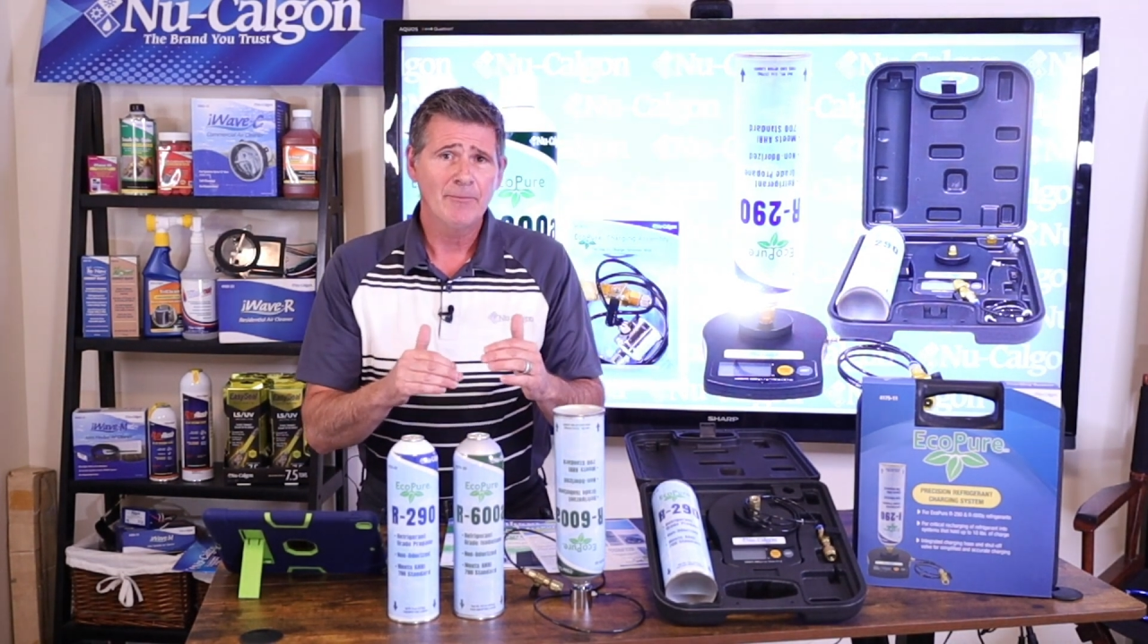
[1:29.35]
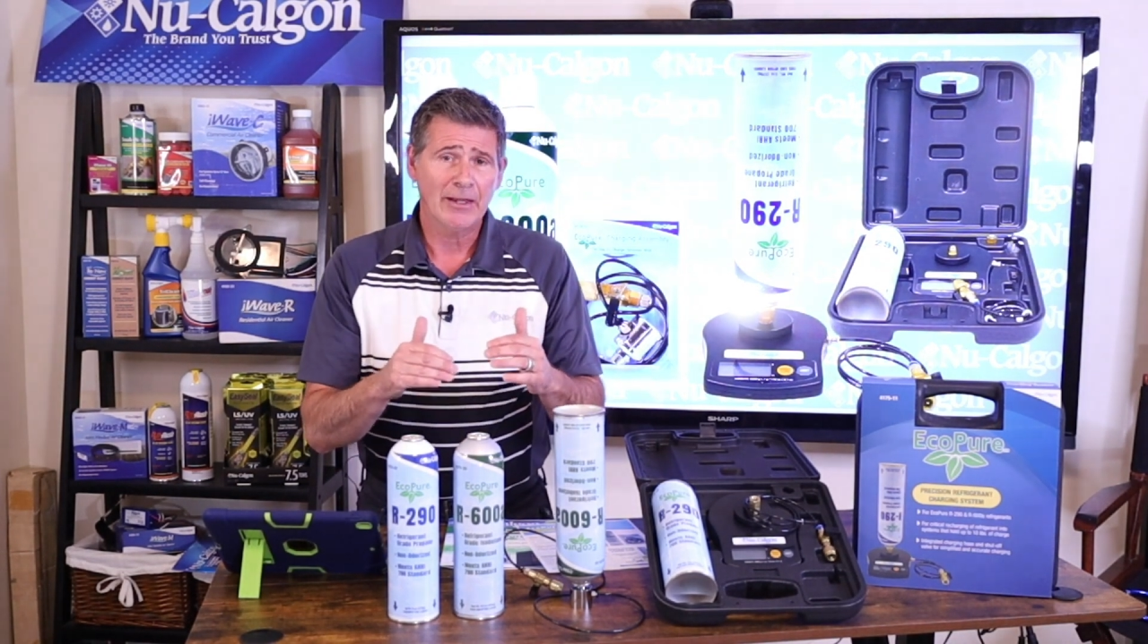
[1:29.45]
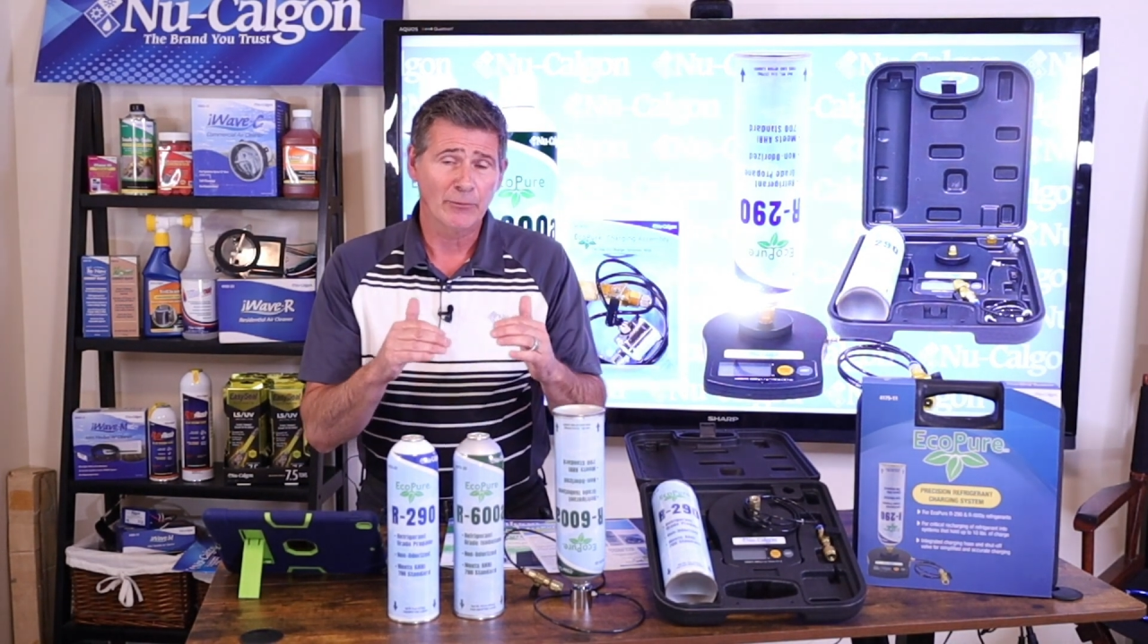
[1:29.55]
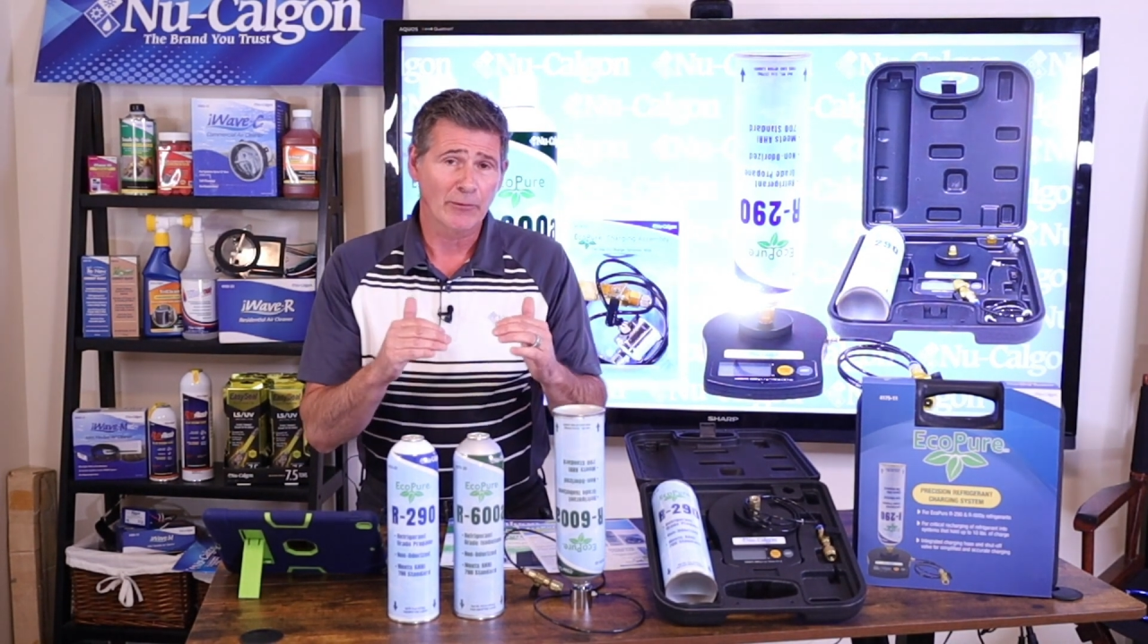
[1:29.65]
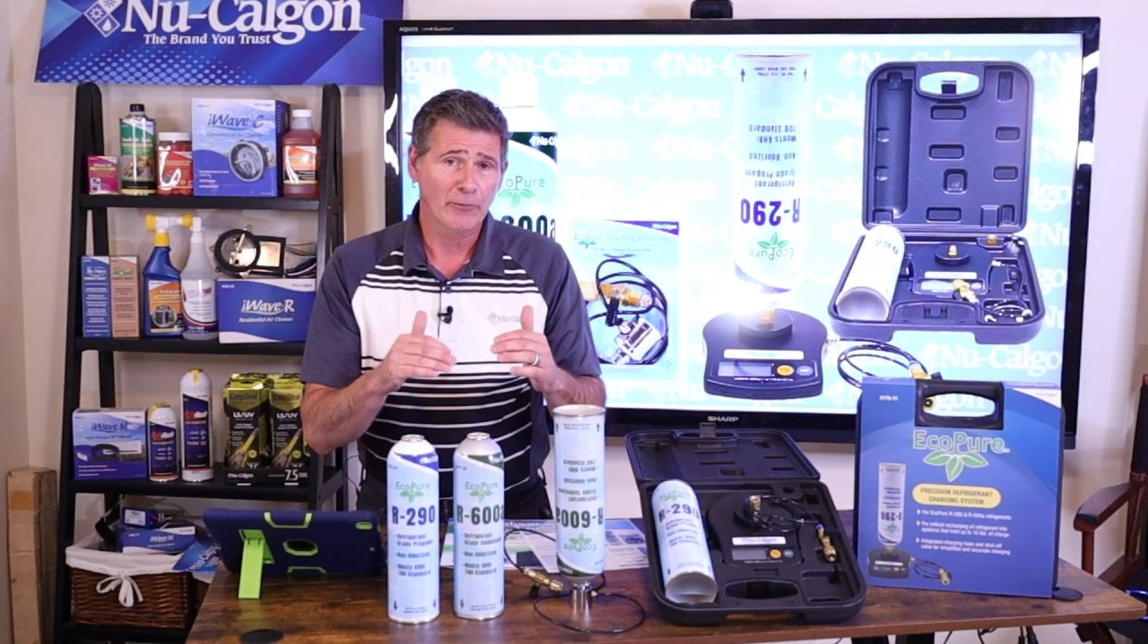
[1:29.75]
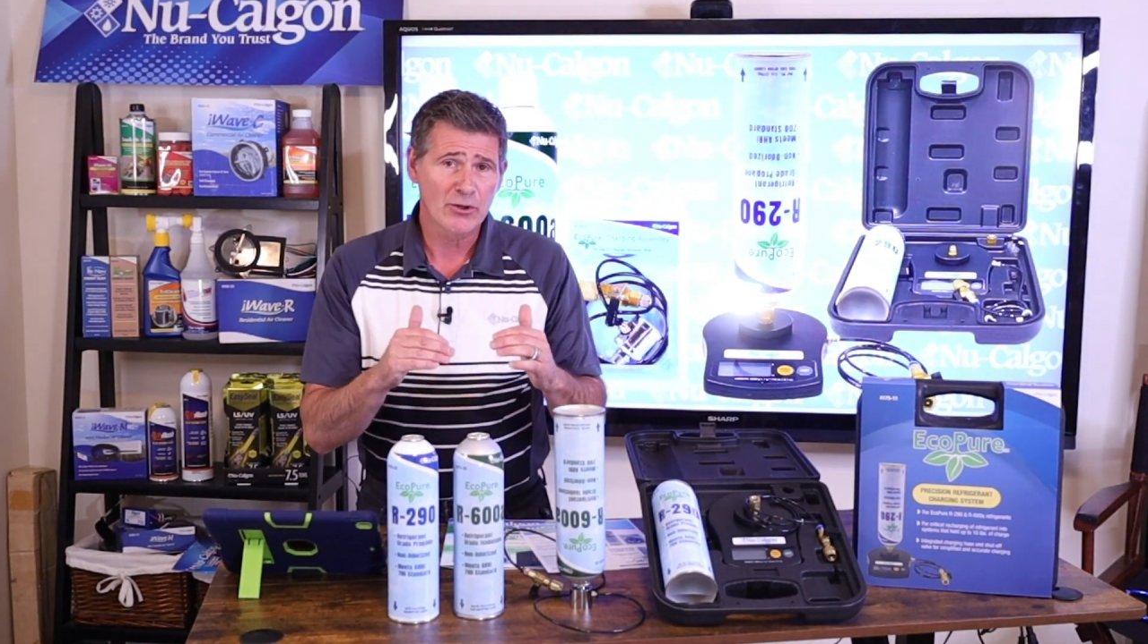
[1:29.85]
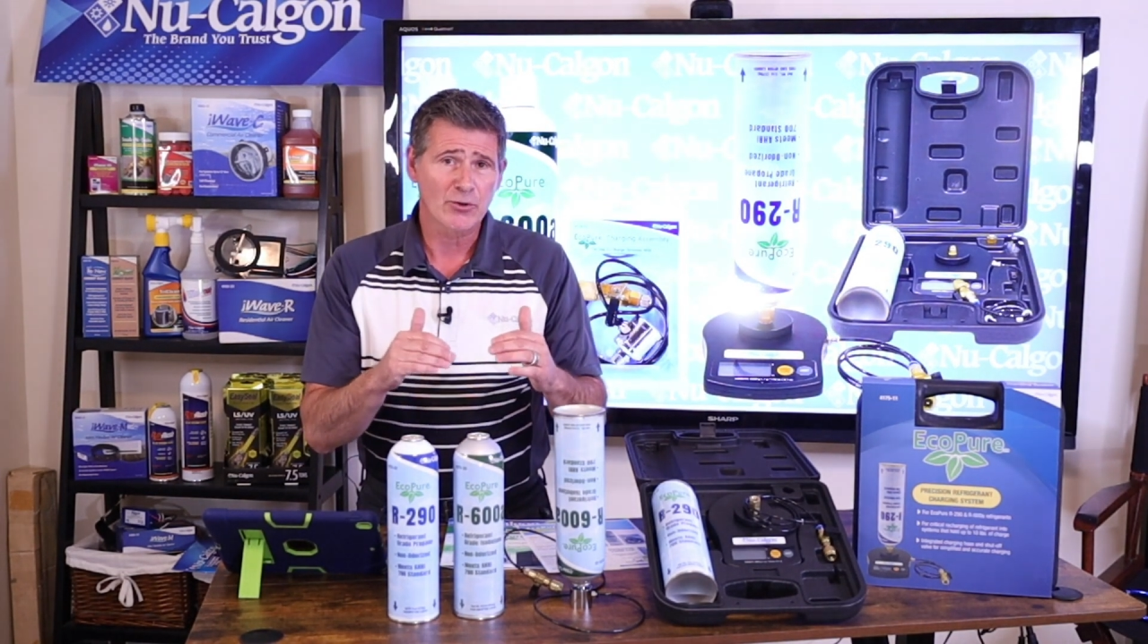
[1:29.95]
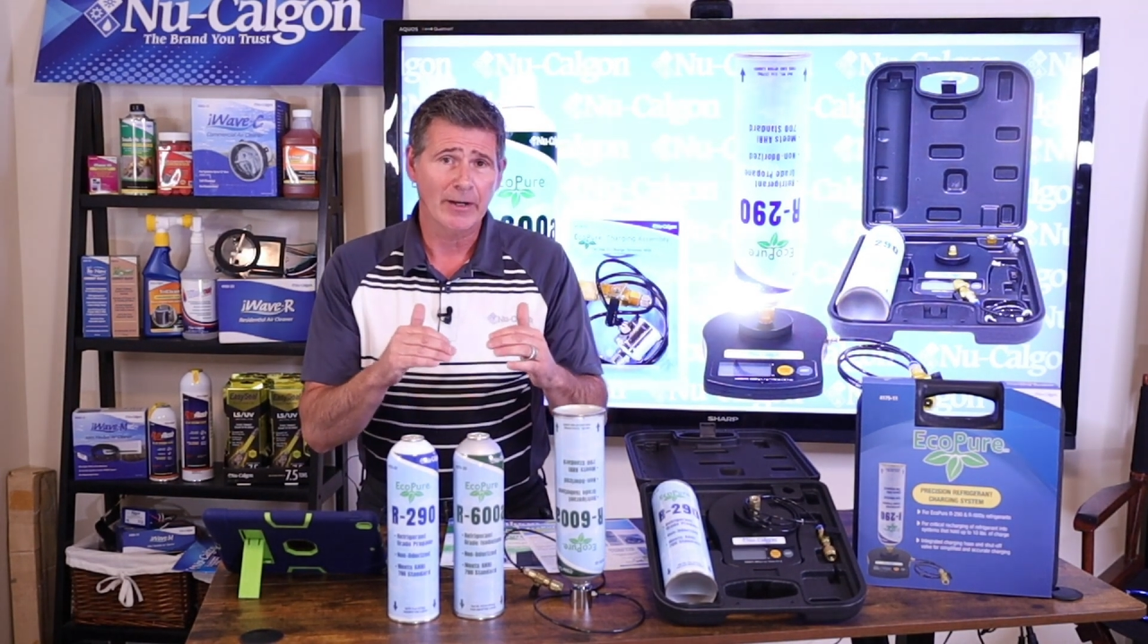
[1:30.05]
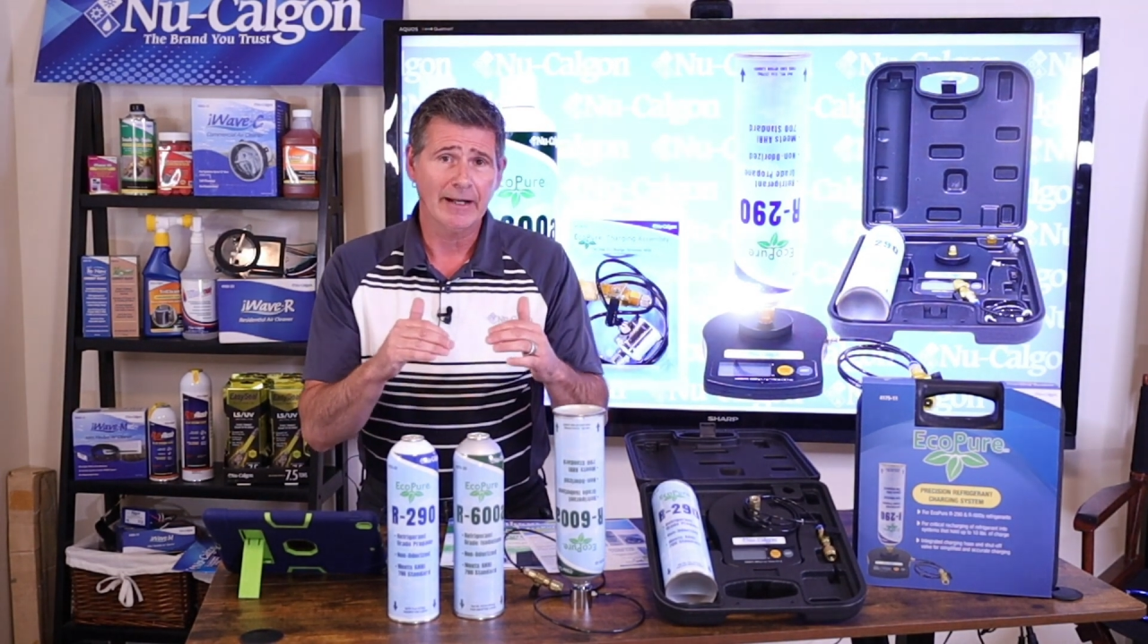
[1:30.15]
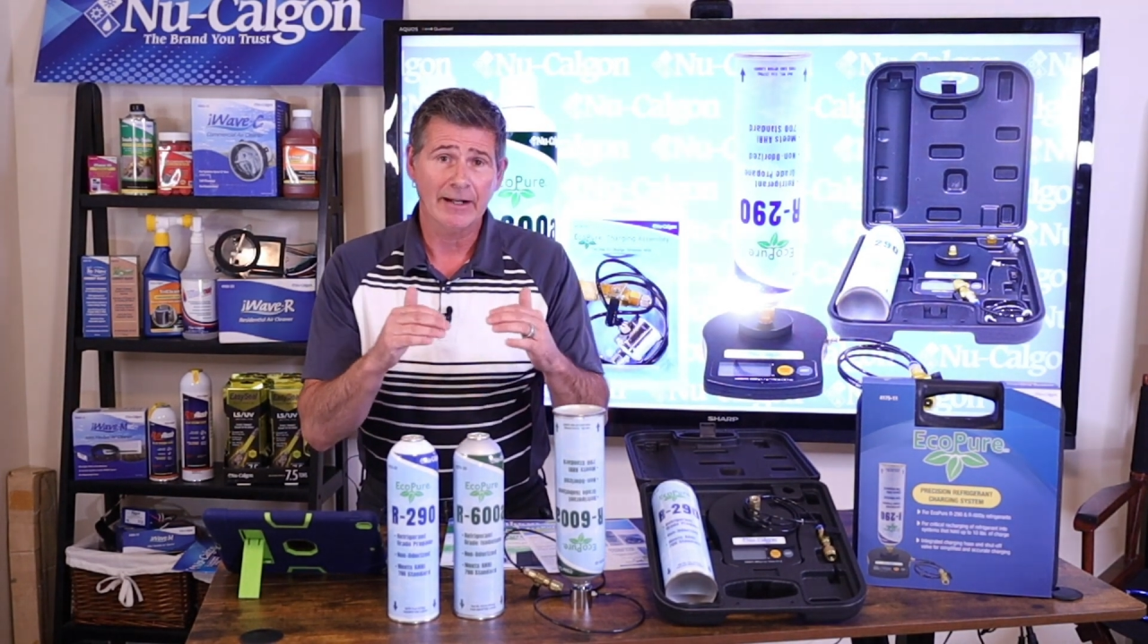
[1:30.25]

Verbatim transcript: in refrigerant